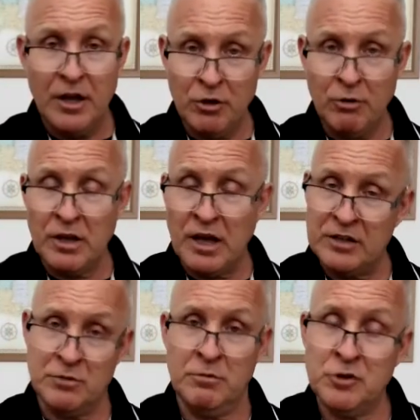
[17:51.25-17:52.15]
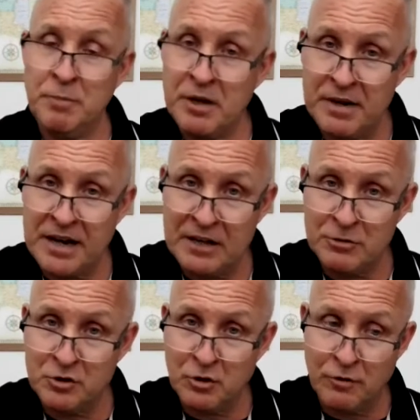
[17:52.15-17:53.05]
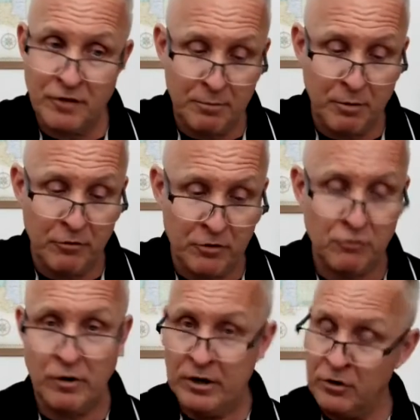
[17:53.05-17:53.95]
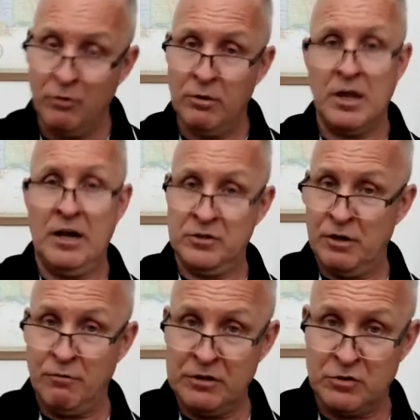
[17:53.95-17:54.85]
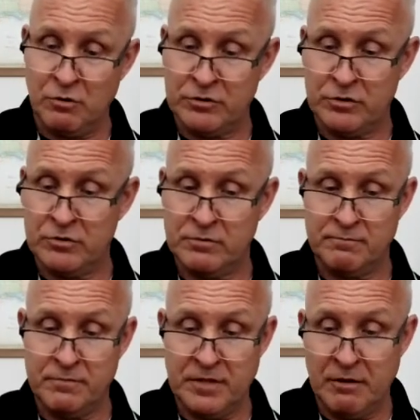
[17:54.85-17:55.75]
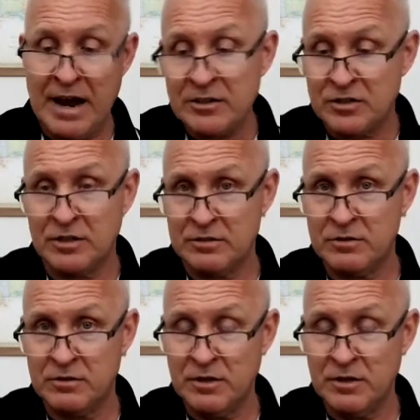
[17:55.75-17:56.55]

Utilize it. Once you become a NASM certified personal trainer, utilize their resources. They're excellent.